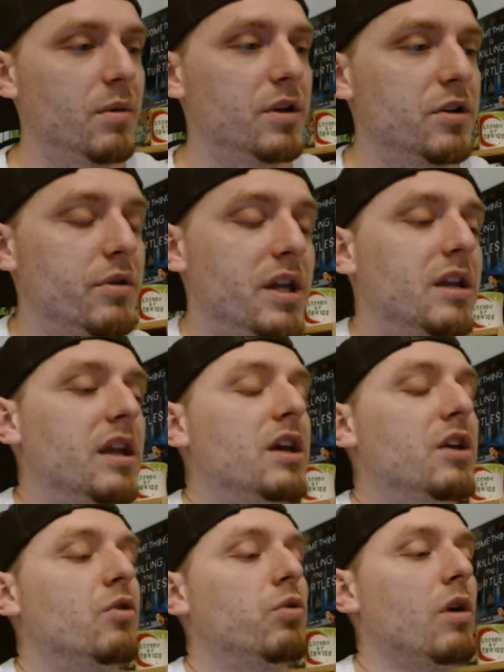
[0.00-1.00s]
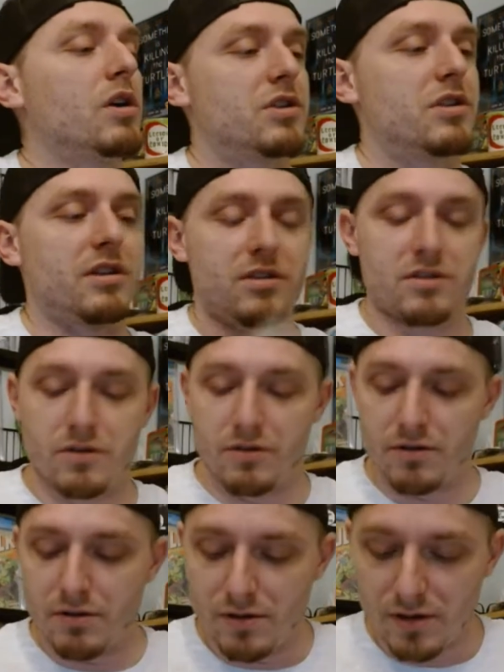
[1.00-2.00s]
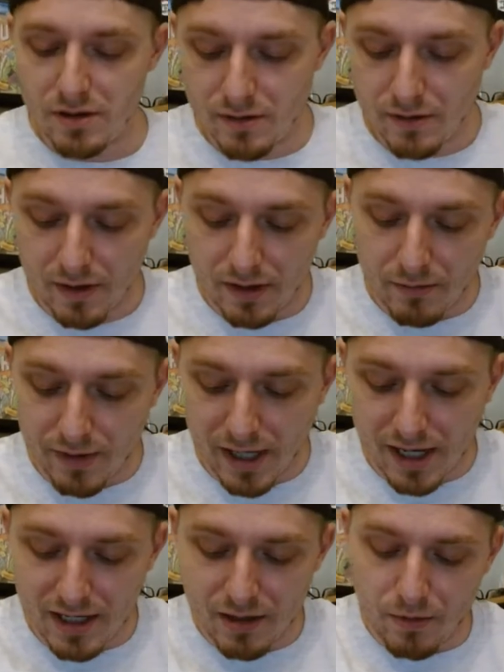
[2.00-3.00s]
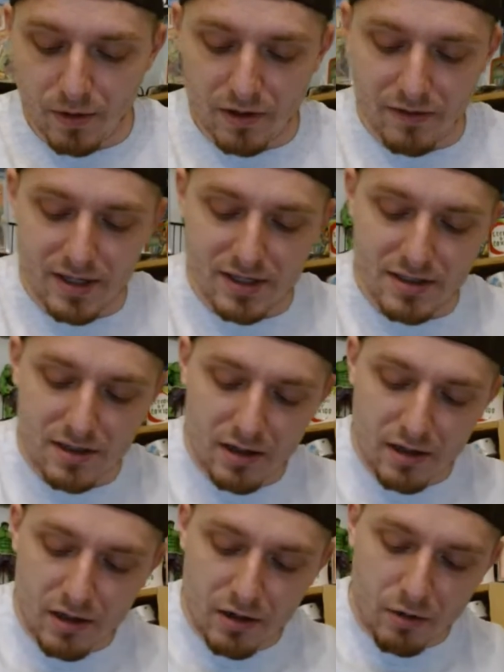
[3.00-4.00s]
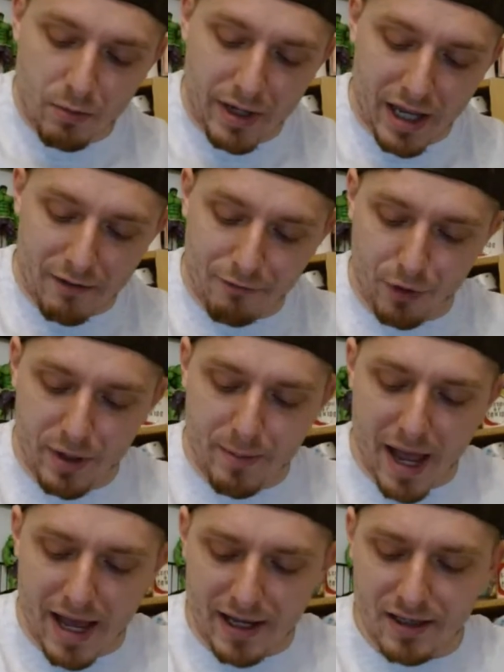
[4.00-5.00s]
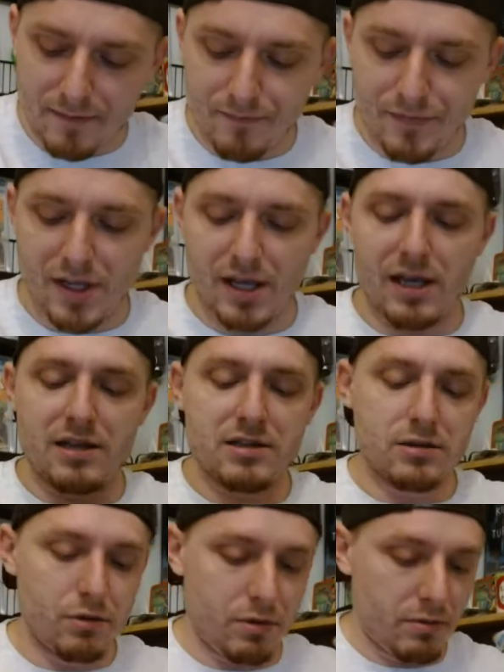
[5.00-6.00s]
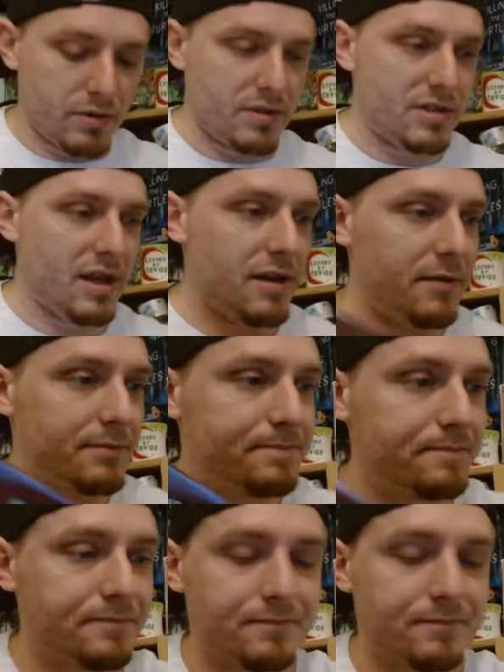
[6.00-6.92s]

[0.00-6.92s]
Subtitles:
But, dude, he crushed this, dude. Like, we got to get one of these. We got to free bag it, as Louis would say.